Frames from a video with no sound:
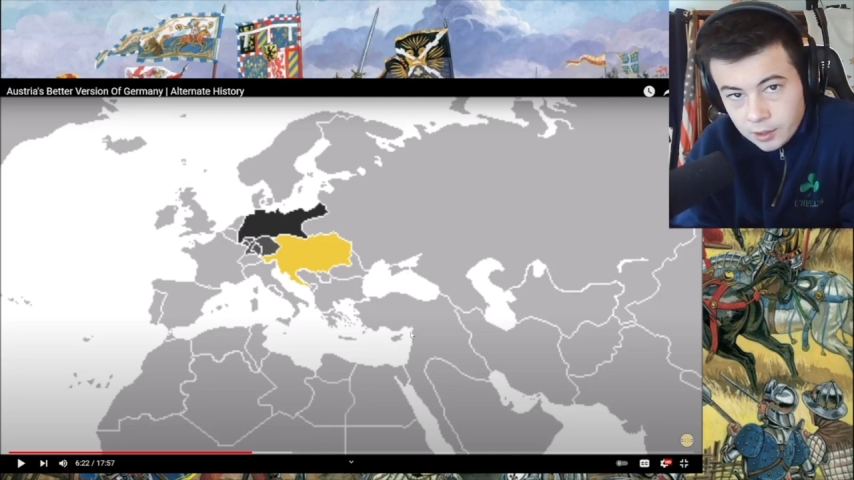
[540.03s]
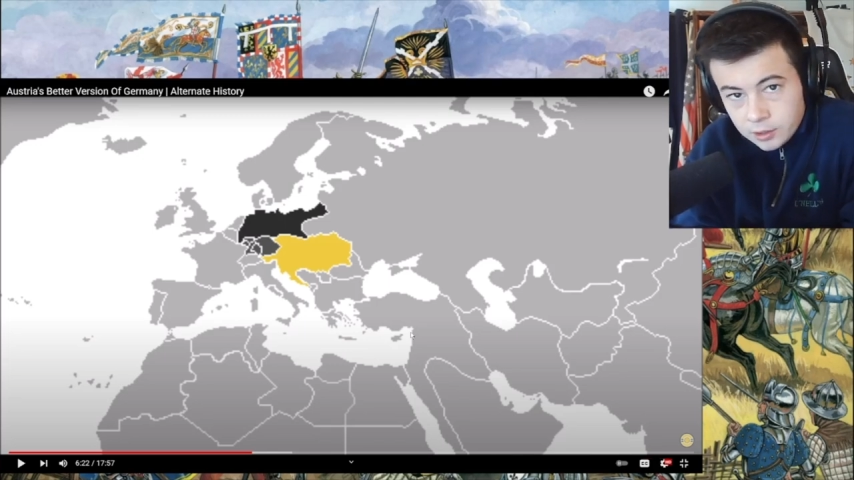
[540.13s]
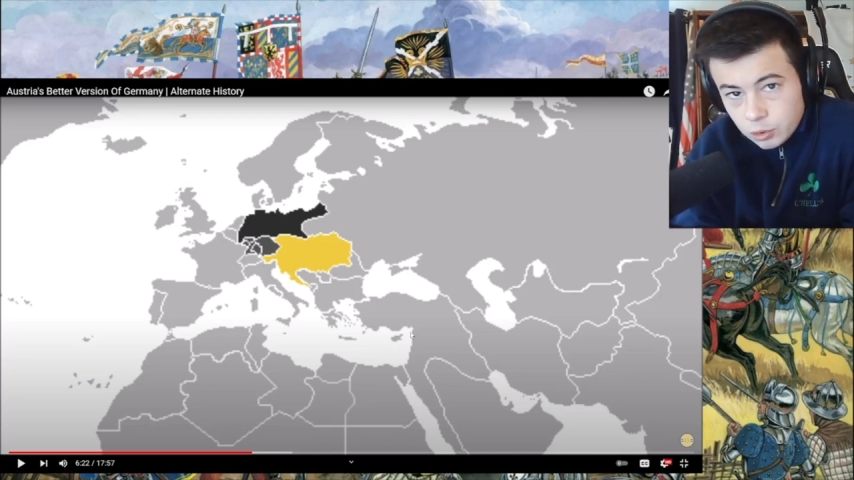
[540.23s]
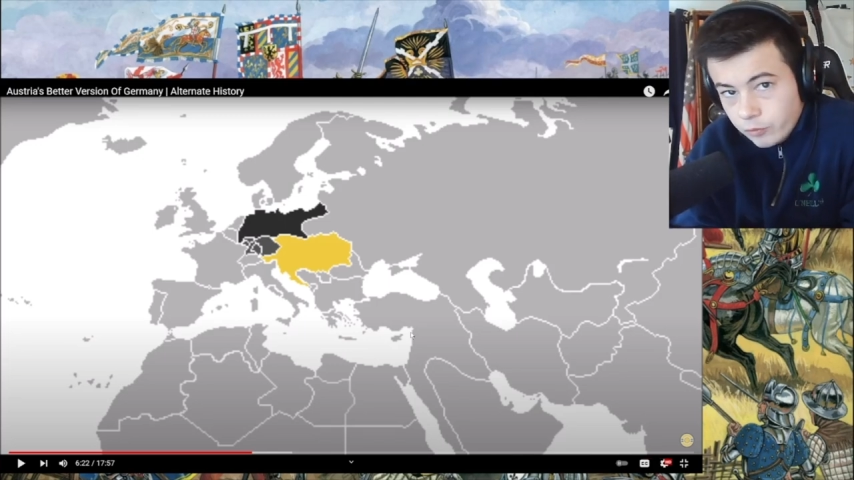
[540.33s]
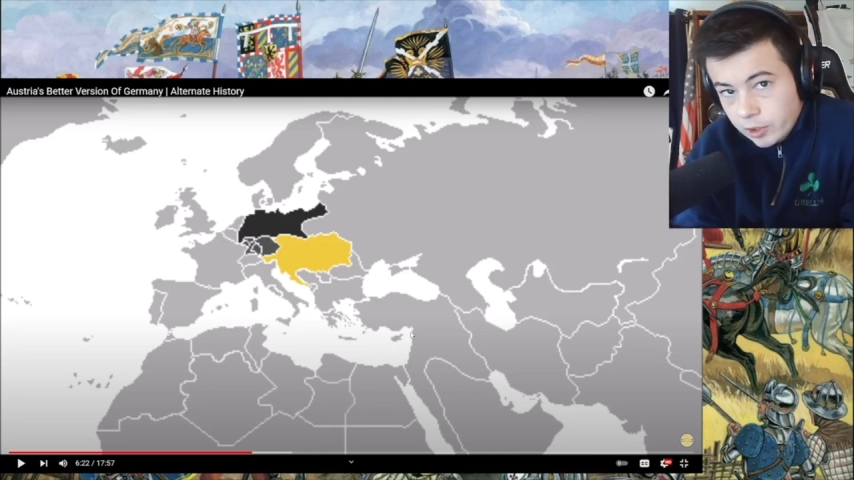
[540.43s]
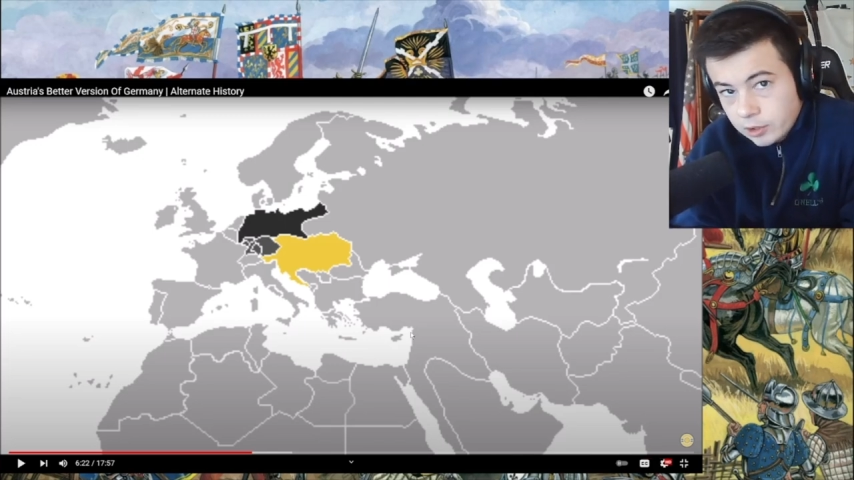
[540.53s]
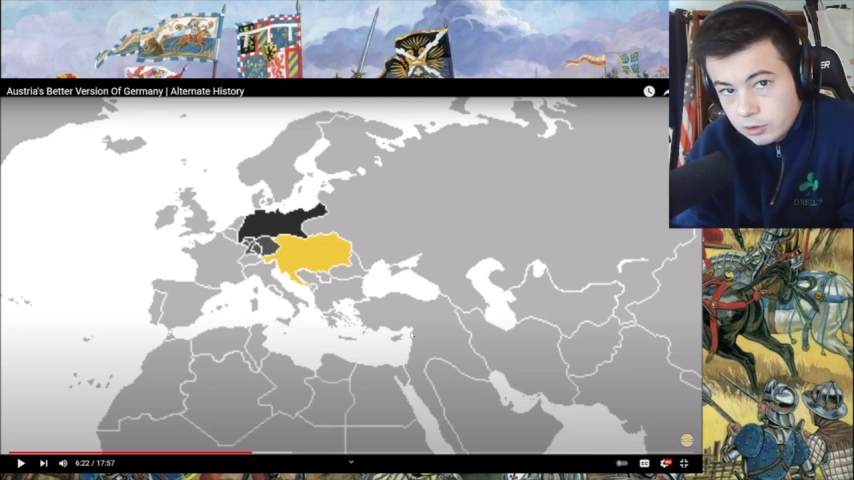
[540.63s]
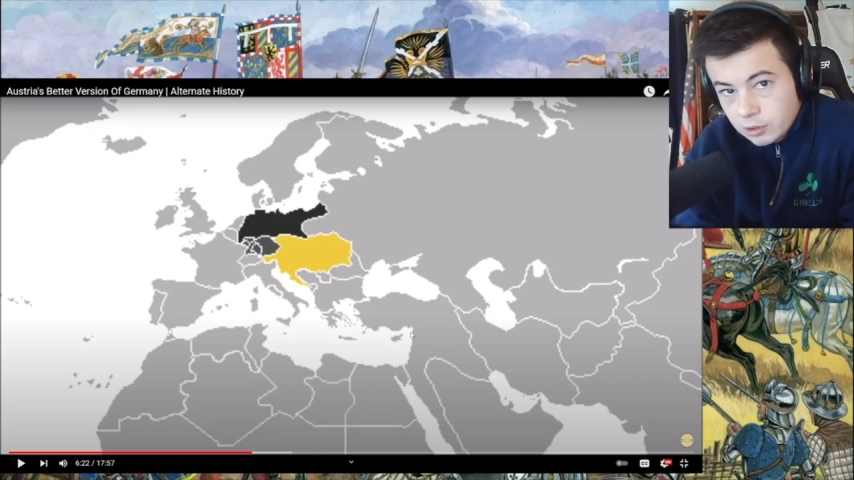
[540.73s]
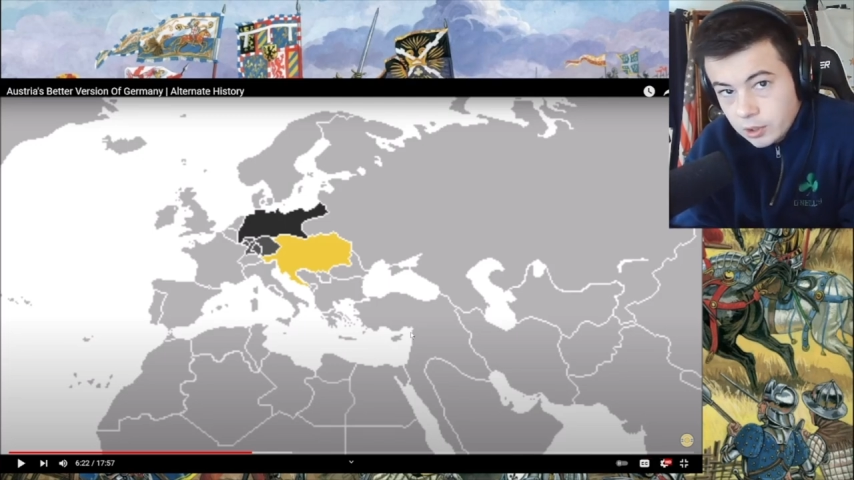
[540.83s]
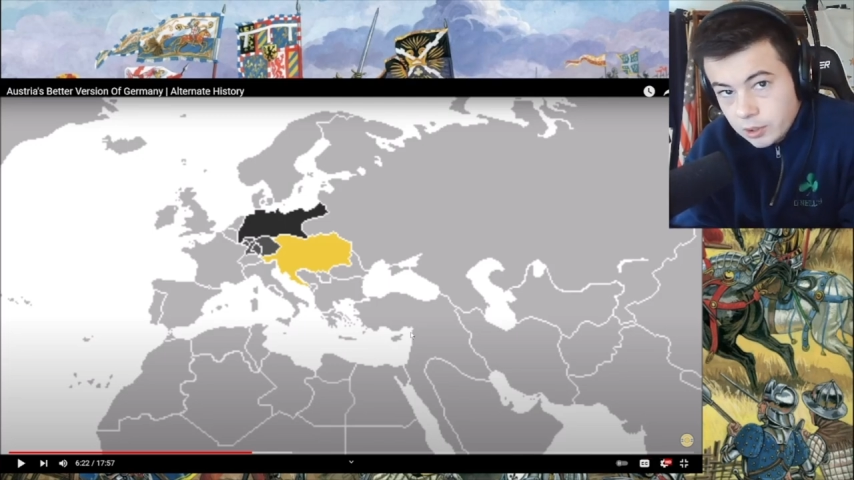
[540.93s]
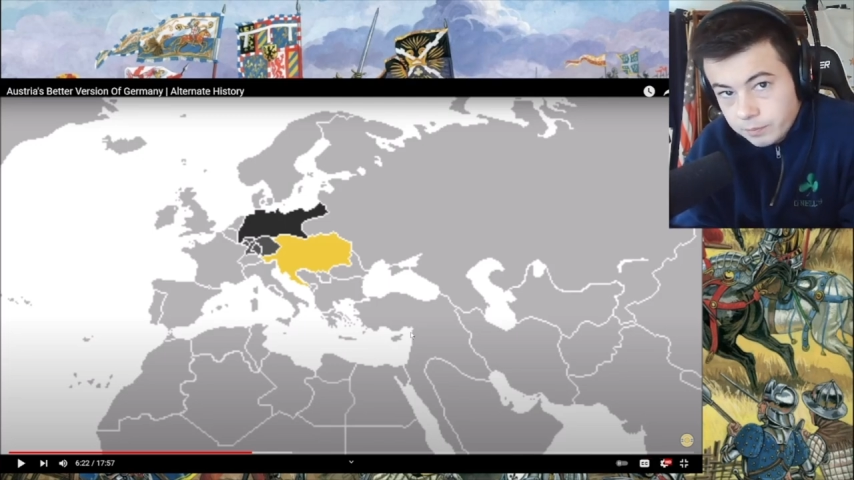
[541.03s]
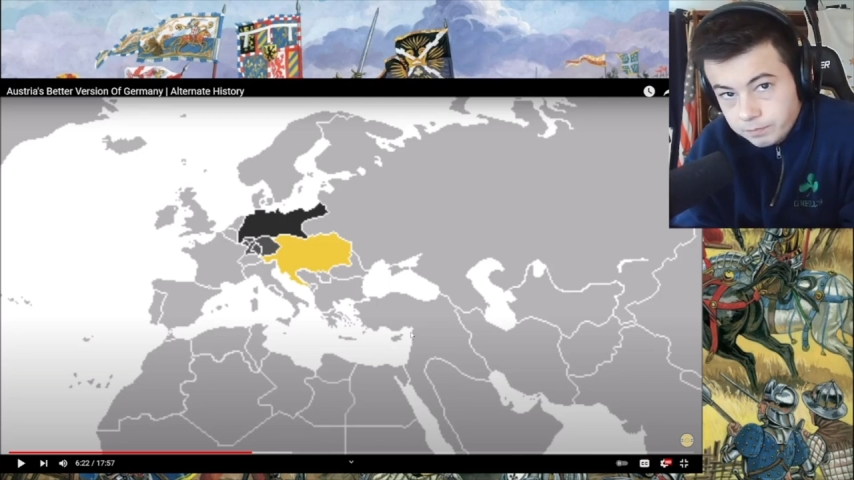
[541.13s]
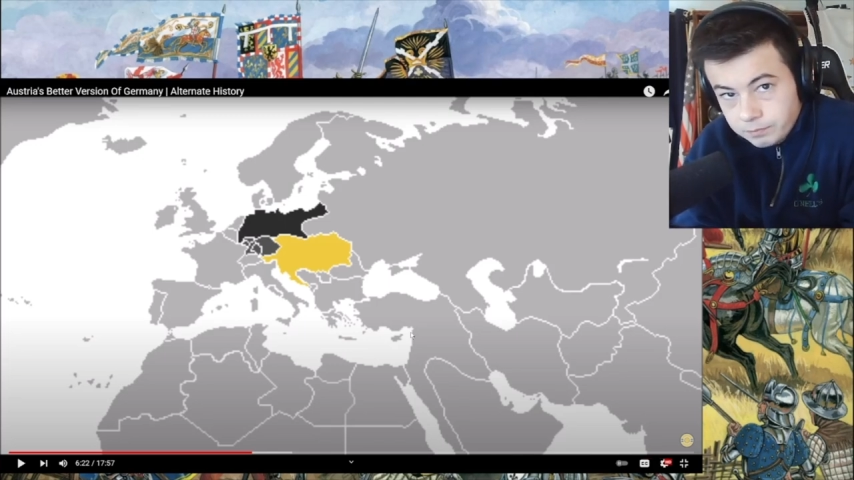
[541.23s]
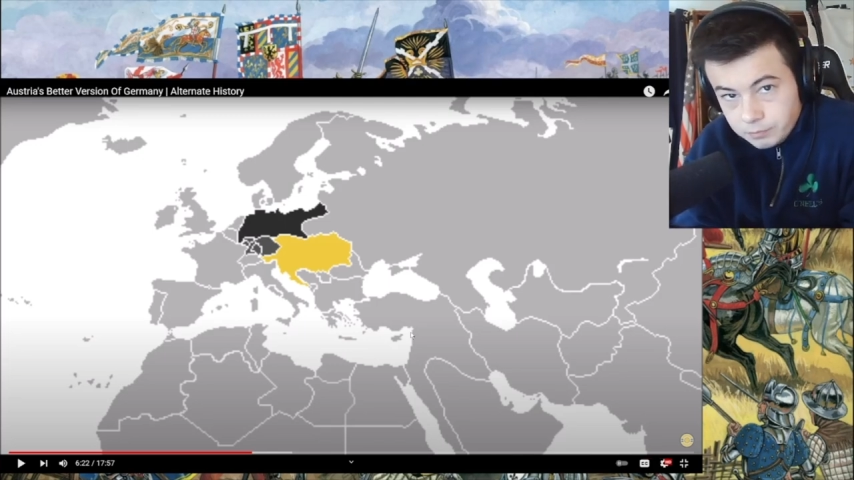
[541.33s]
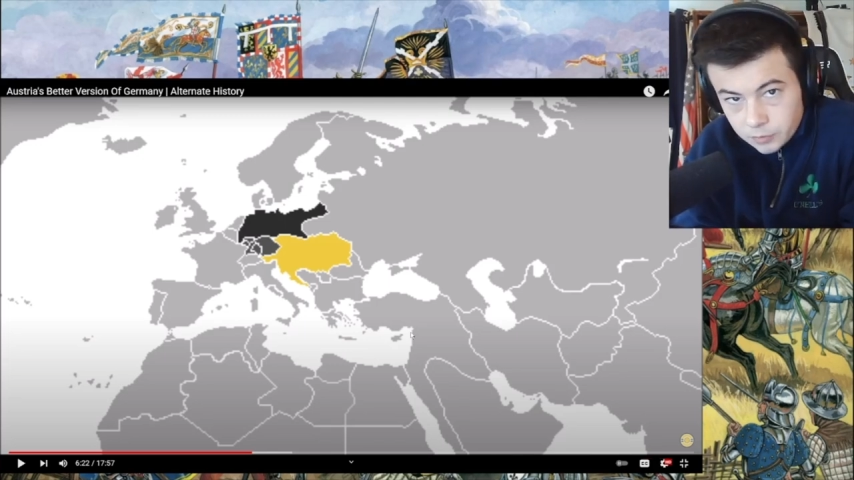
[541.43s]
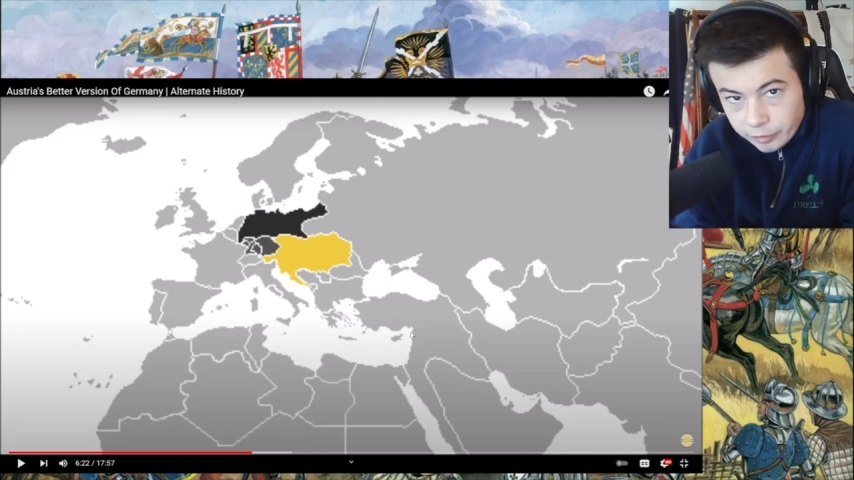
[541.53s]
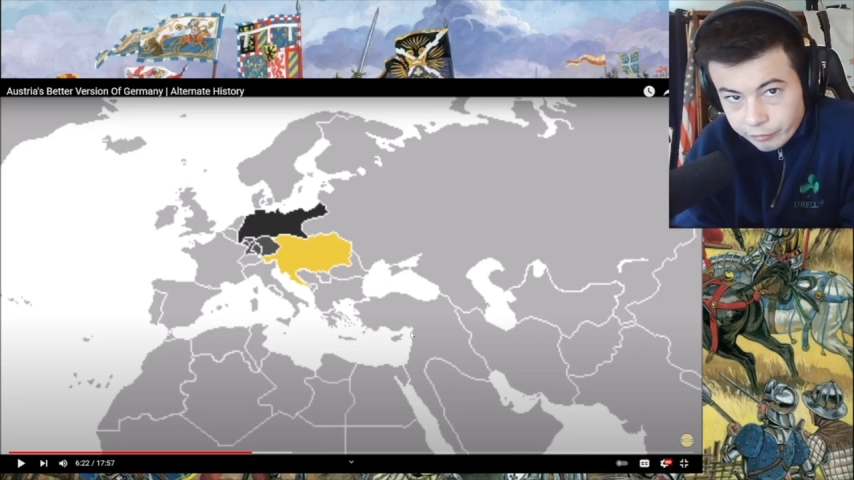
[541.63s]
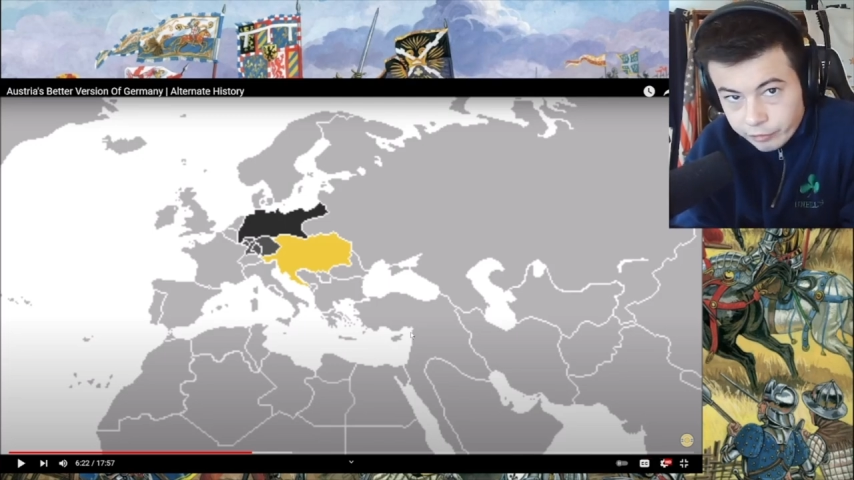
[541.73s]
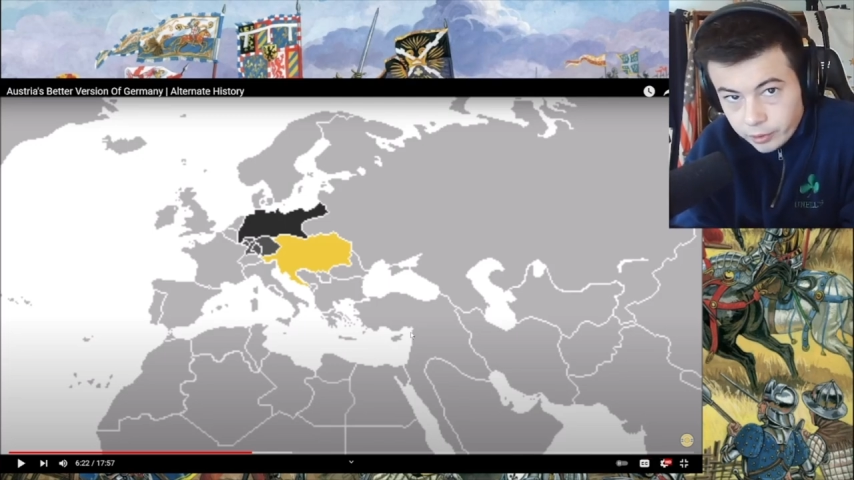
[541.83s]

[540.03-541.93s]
to eventually confront